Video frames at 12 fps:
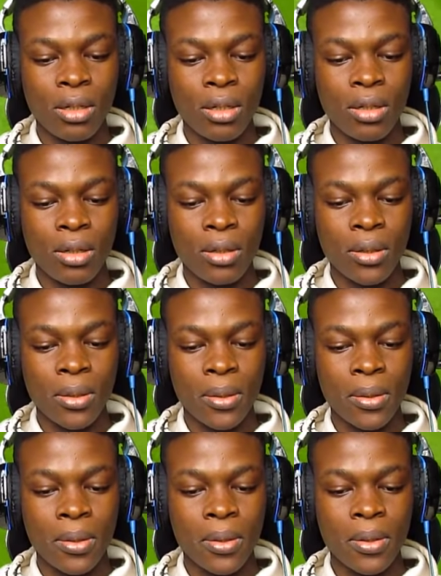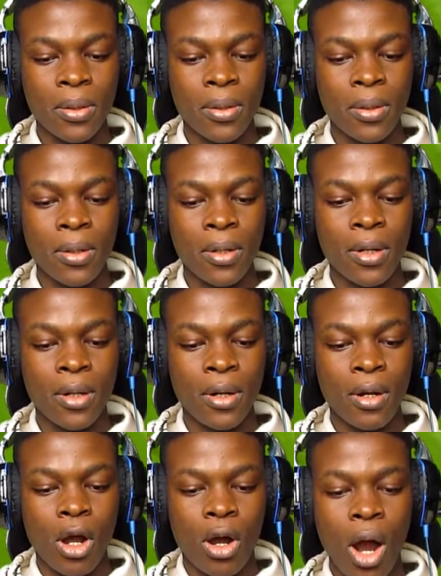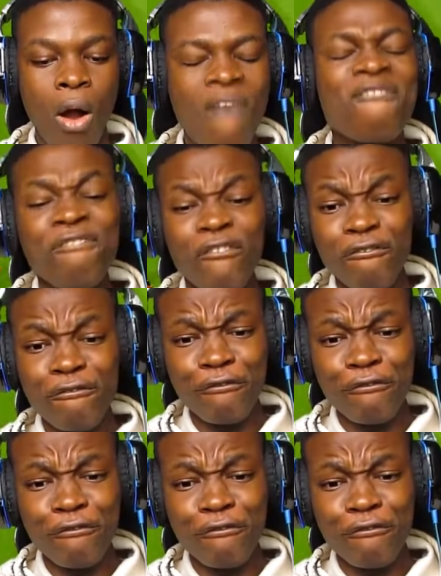Nobody speaks.